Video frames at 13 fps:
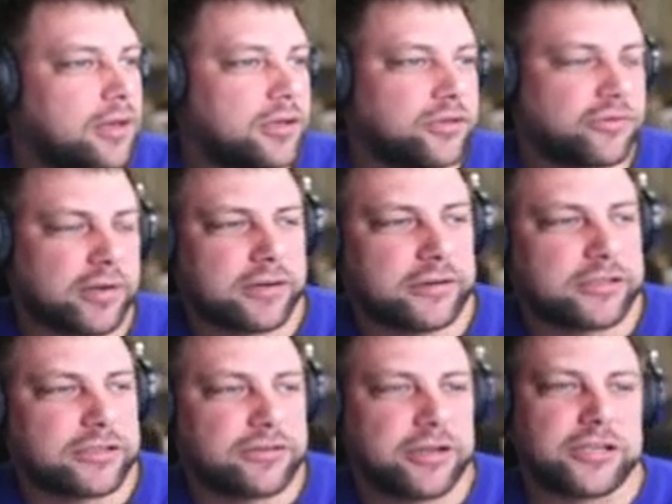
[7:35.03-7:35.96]
Truck
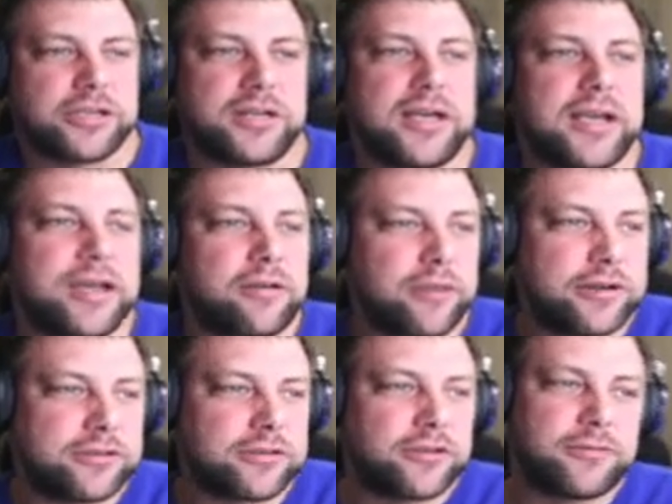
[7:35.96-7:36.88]
registration. I got to
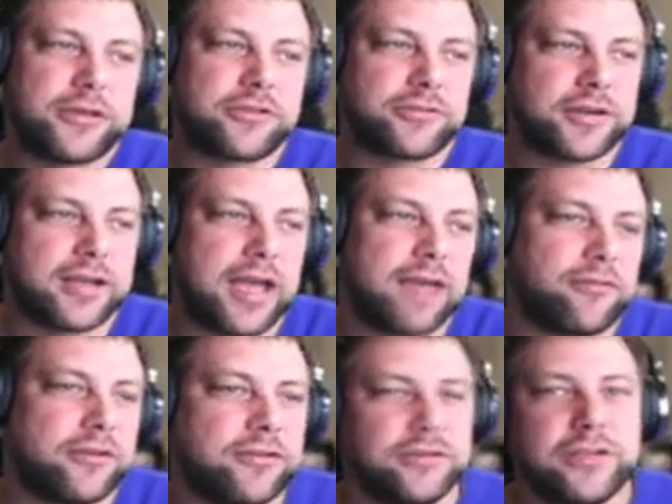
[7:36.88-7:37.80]
register my truck
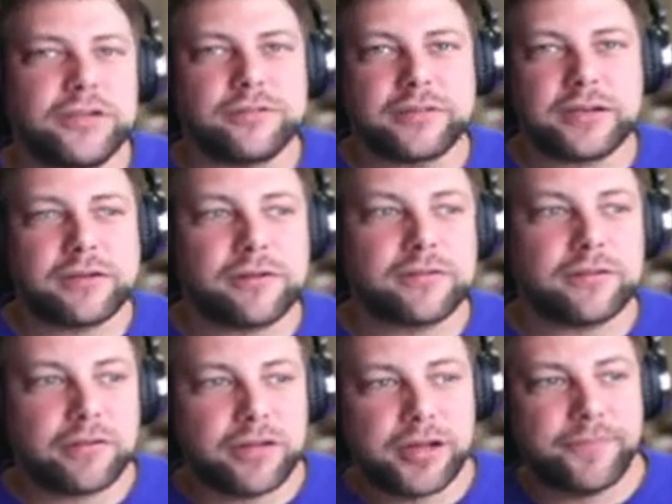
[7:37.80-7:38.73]
every 2 years in
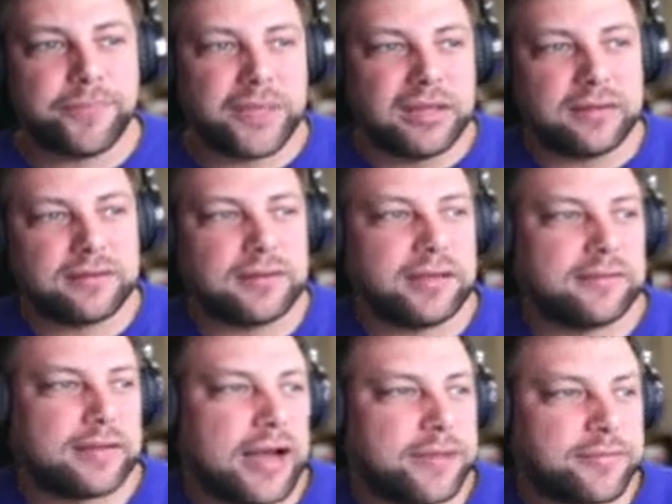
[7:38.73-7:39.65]
Arizona is
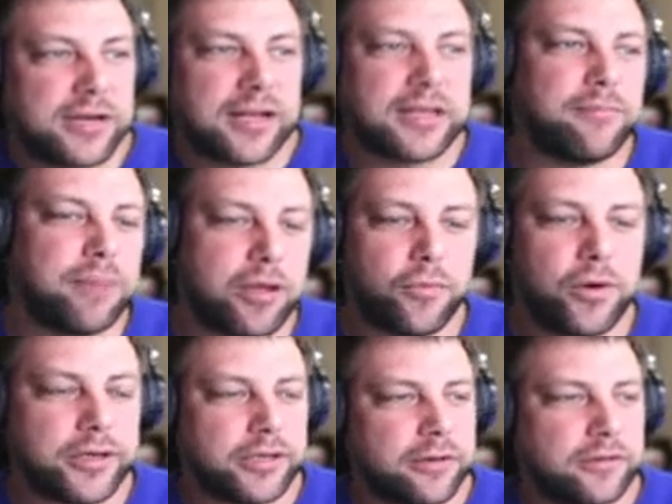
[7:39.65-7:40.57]
an option. I can pay
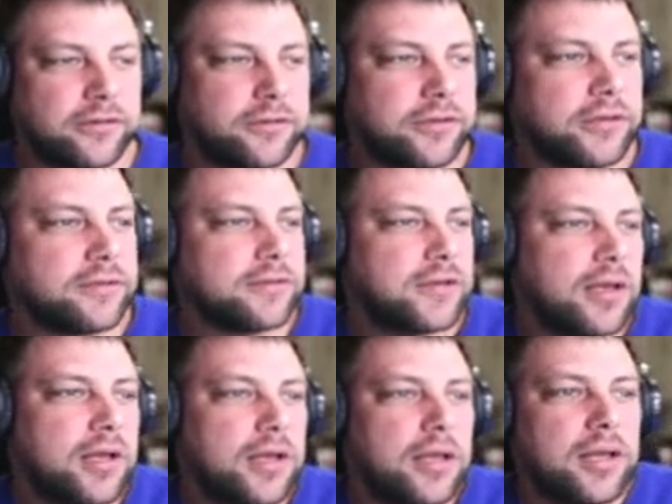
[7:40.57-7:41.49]
1 year or 2 years.
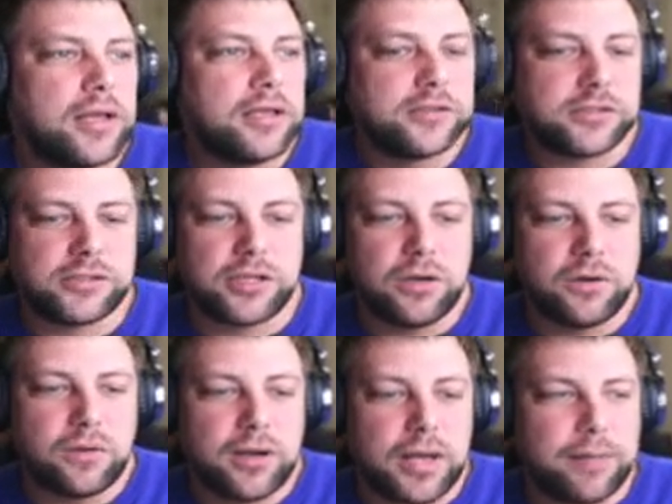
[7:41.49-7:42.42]

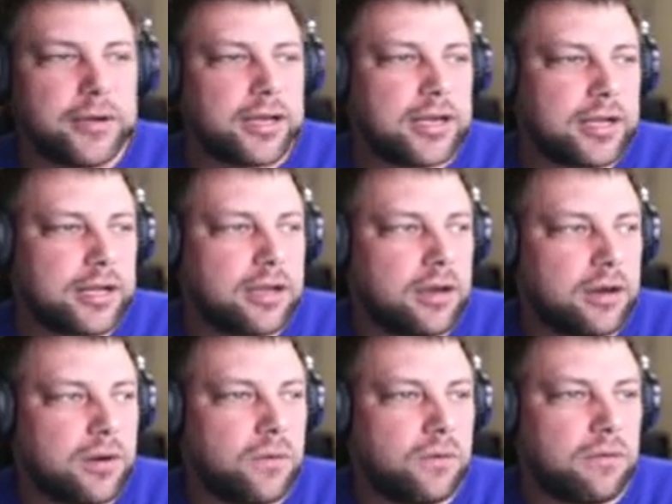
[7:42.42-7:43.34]
So I'm going to
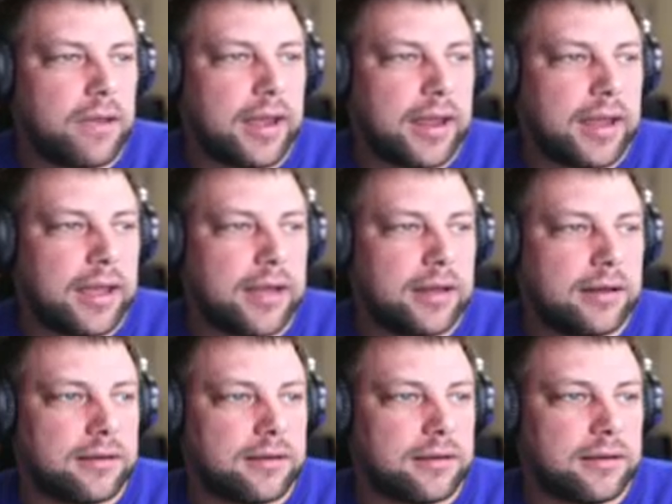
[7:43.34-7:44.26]
go
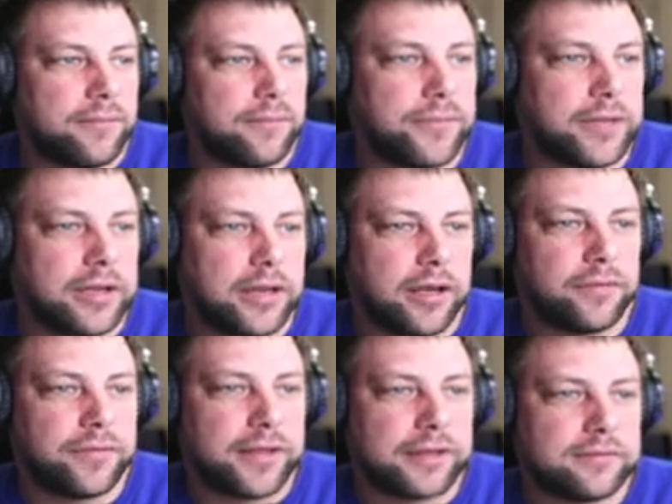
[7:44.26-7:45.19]
and,
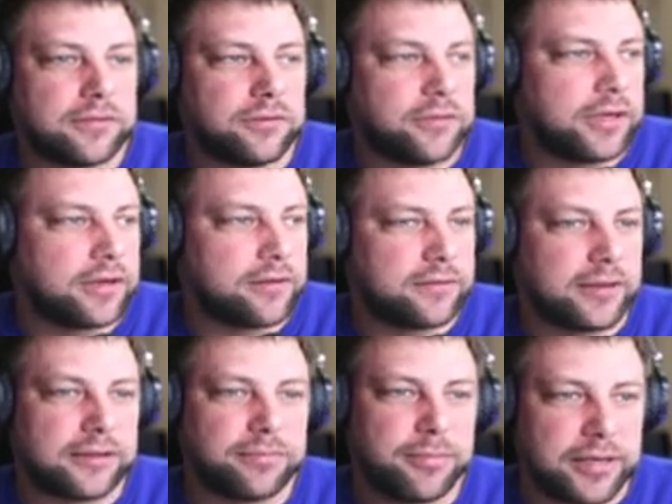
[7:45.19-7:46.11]
that's 2 years.
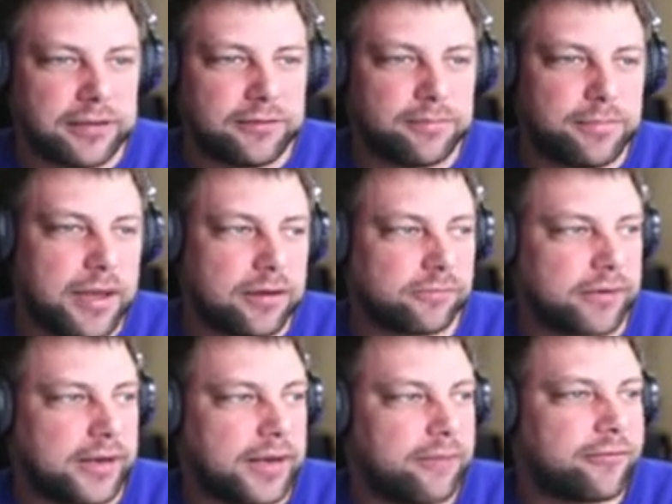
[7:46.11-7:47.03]
That's money spent
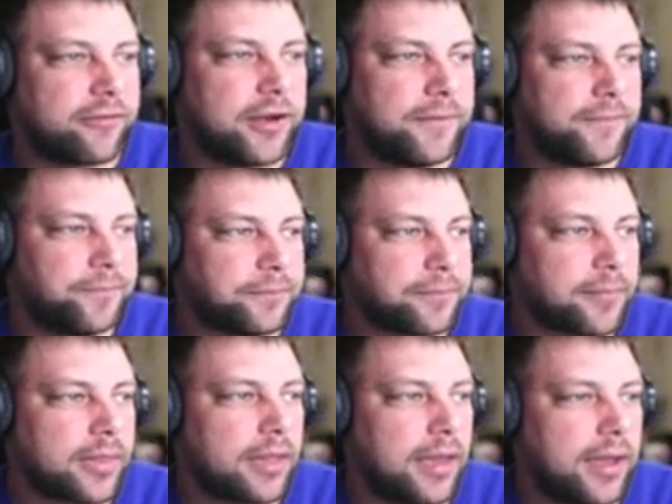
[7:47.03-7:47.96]
right up front.
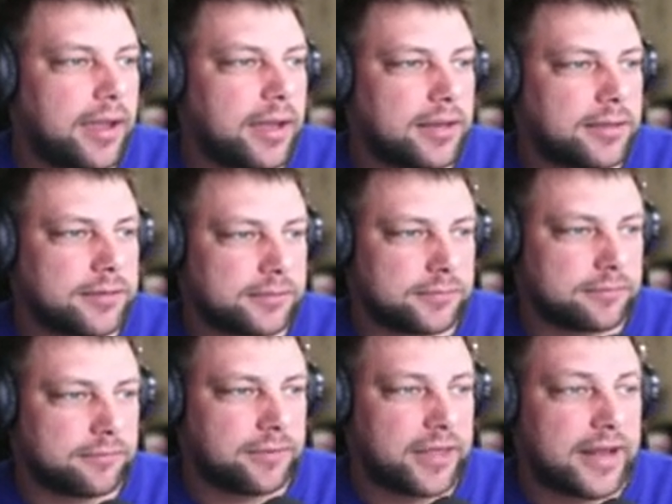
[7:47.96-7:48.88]
And
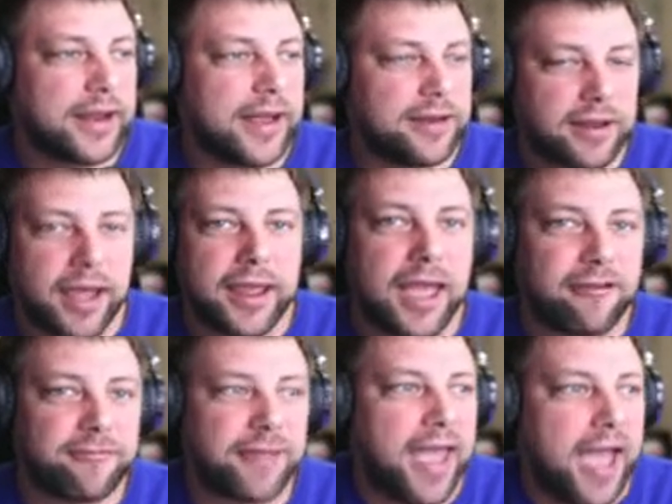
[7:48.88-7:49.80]
then I
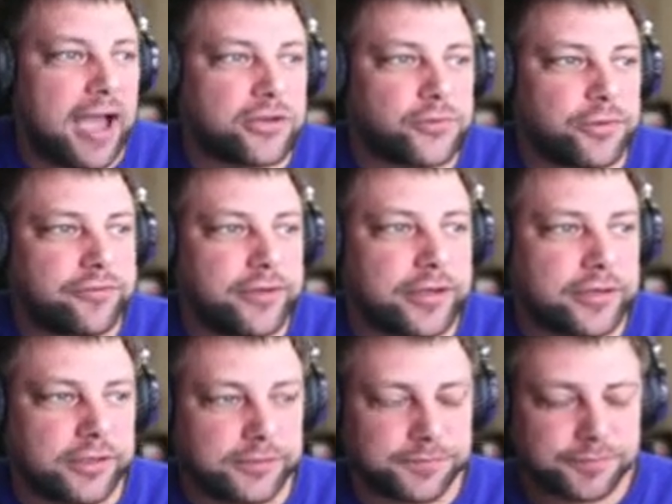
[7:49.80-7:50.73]
have my actual vehicle.